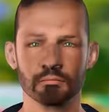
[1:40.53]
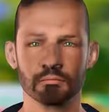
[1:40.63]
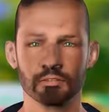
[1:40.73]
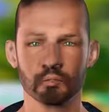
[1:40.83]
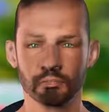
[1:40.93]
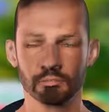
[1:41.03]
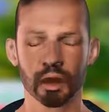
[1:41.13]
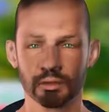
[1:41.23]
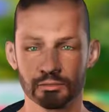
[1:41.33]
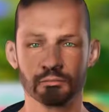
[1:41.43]
He says,
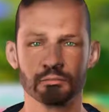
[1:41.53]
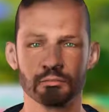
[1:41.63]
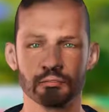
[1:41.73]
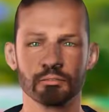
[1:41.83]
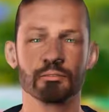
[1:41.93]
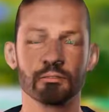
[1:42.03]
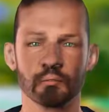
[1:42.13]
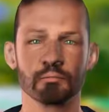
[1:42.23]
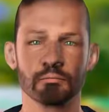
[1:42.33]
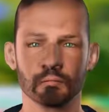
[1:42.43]
no. So
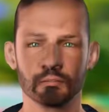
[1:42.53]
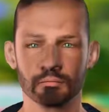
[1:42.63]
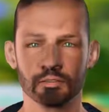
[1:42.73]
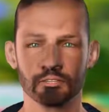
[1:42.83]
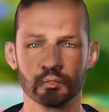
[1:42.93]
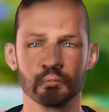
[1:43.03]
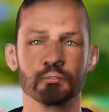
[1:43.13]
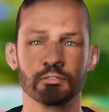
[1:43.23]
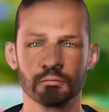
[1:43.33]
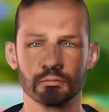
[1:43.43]
the king
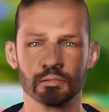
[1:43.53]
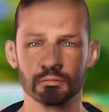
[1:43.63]
says,